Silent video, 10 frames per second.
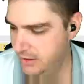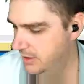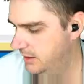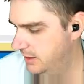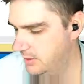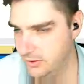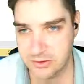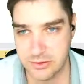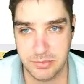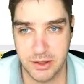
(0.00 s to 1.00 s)
and I'll
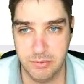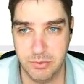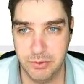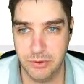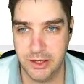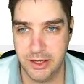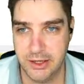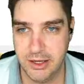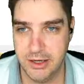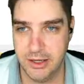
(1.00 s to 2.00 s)
explain what we're looking at
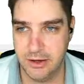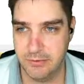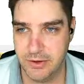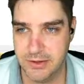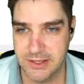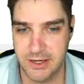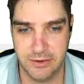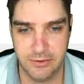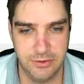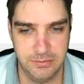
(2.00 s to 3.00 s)
again now that I've got sound.